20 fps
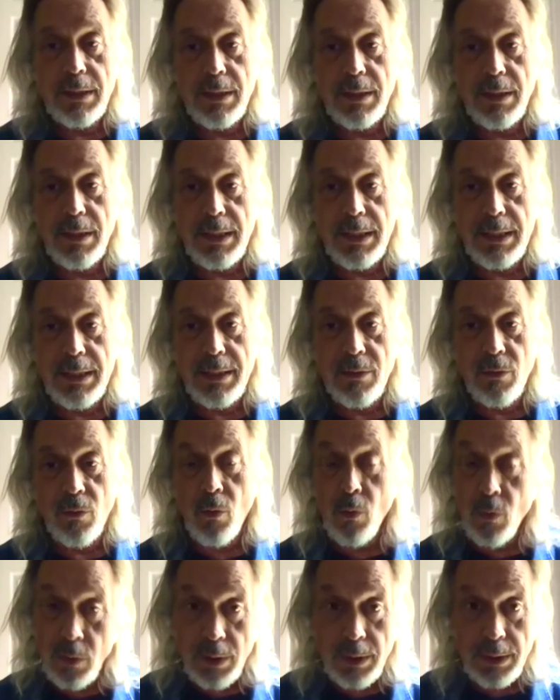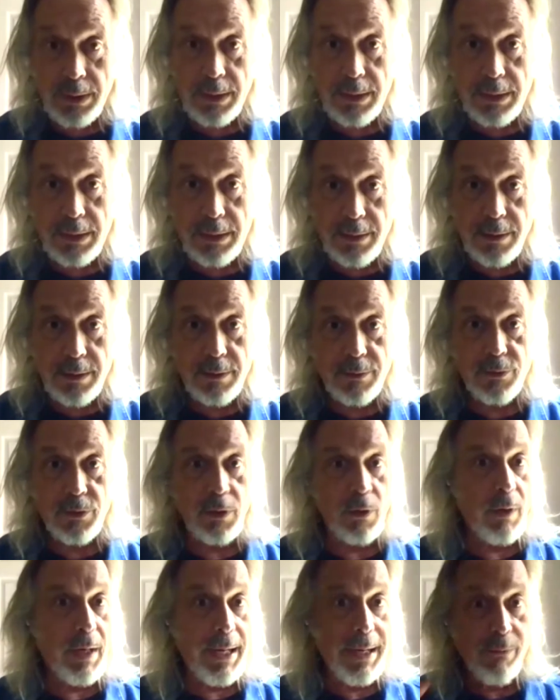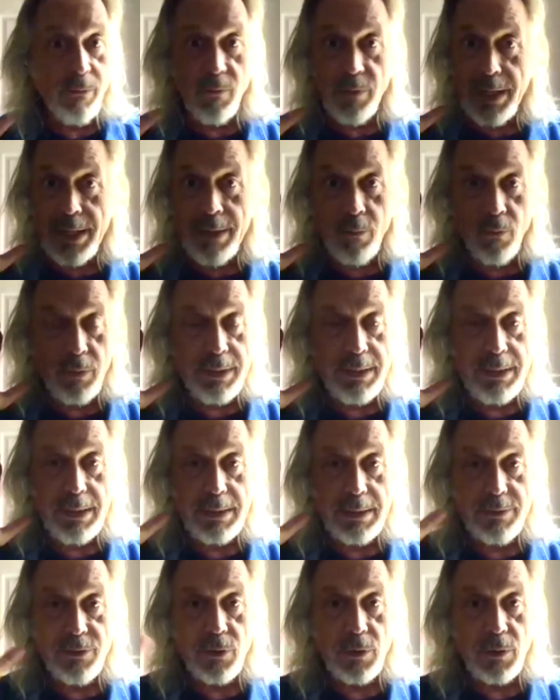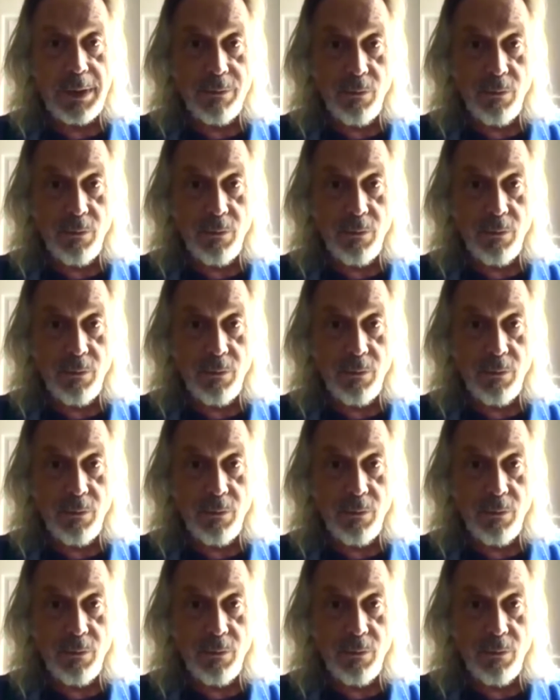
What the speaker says: in Oregon. So that weekend, so